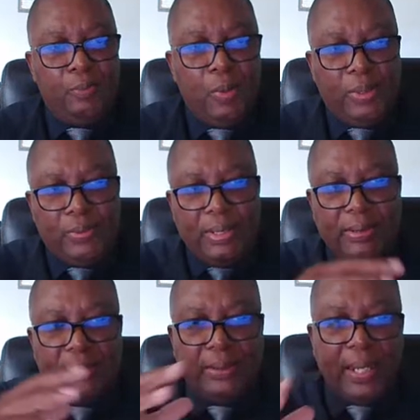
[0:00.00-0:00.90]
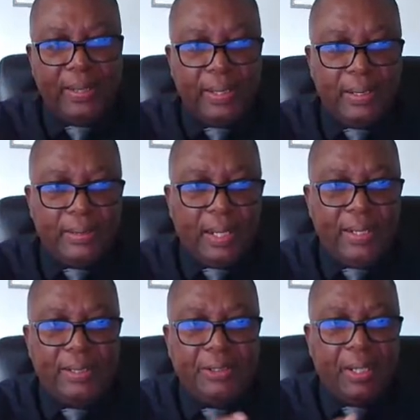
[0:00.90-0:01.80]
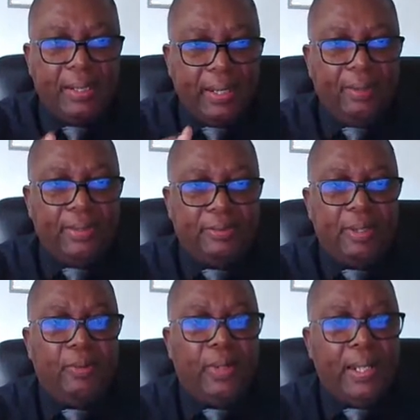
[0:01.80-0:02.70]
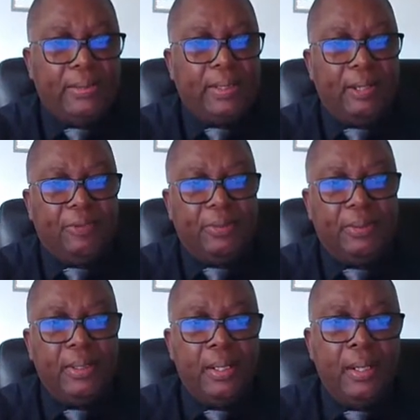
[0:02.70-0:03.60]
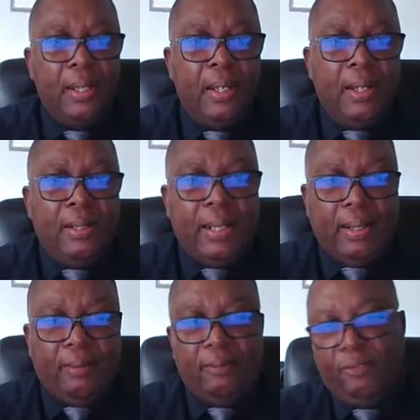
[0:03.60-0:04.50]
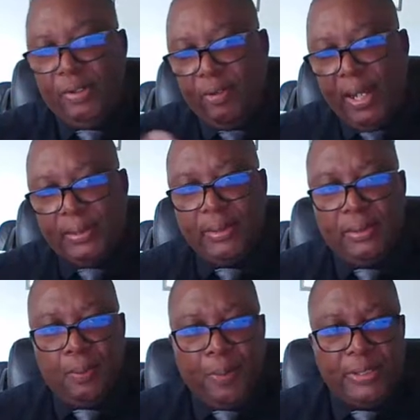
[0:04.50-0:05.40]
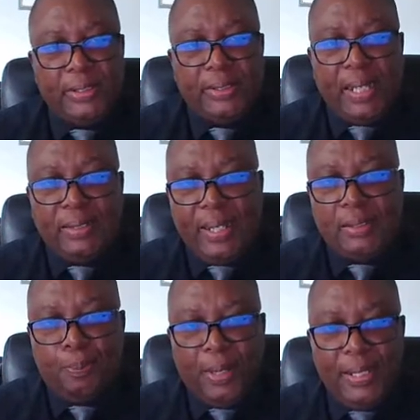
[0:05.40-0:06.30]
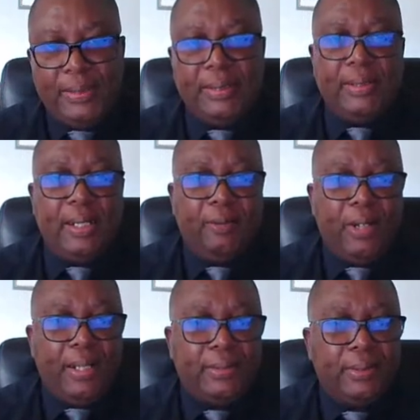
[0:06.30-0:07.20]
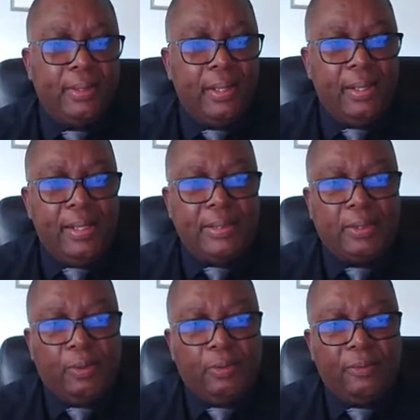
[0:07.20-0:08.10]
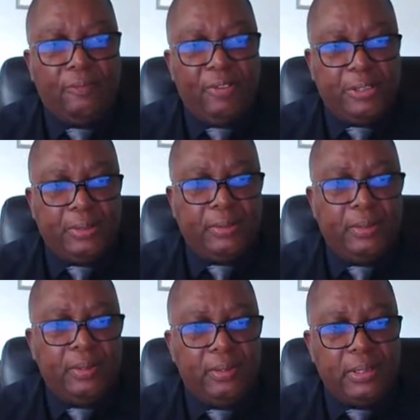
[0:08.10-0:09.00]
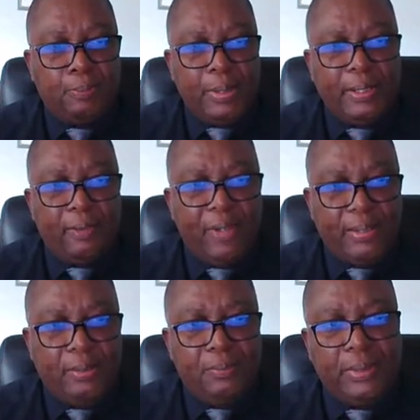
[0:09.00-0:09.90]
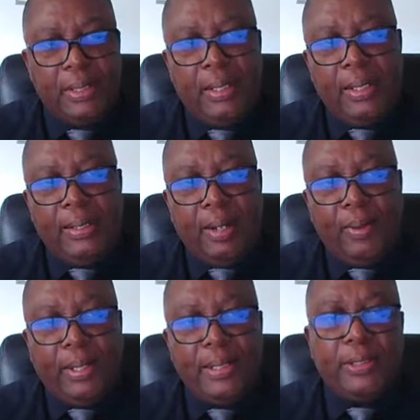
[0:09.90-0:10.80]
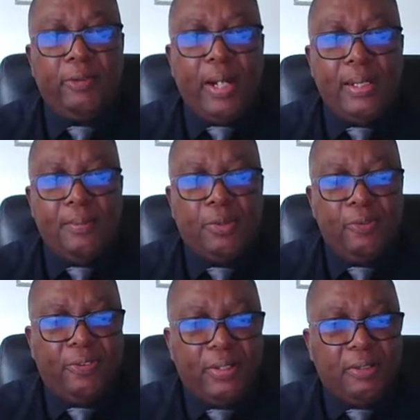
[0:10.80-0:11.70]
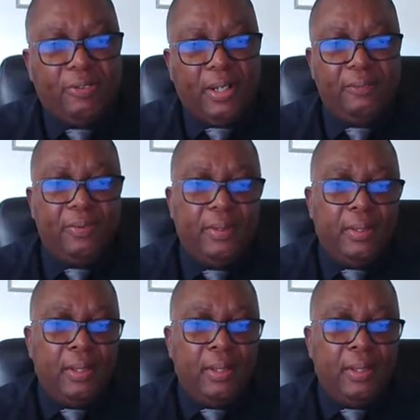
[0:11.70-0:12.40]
We want to understand the entire chain, how this thing all hangs together. Now, for the reactor, the process that takes place inside the reactor is called fission, the splitting of atoms. In our case, uranium 235.